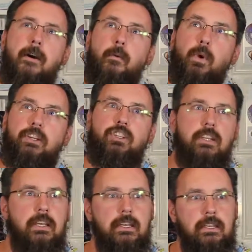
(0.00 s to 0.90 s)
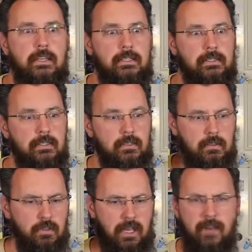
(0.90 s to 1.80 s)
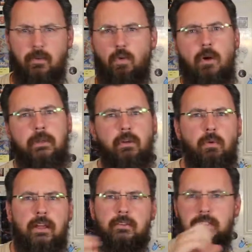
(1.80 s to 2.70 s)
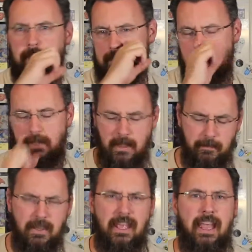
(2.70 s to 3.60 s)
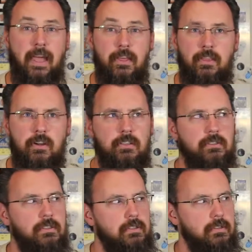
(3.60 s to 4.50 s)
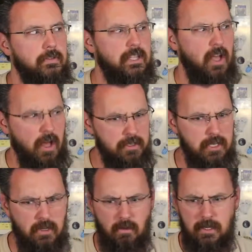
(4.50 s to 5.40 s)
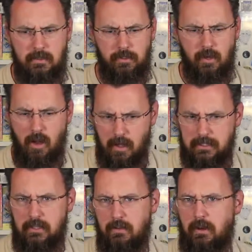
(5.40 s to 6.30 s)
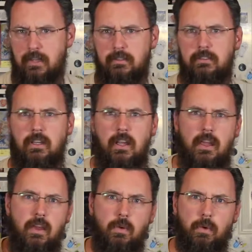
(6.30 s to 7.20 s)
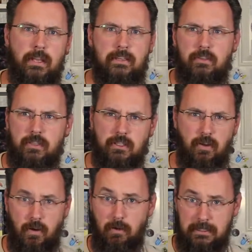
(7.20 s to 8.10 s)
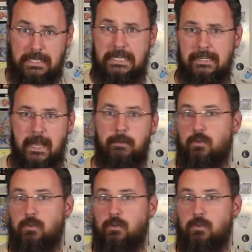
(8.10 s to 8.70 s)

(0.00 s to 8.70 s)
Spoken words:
which is kind of a roaming around type game. And then there's, is it Hunting Ground or Haunting Ground? Where like you're this girl that's kidnapped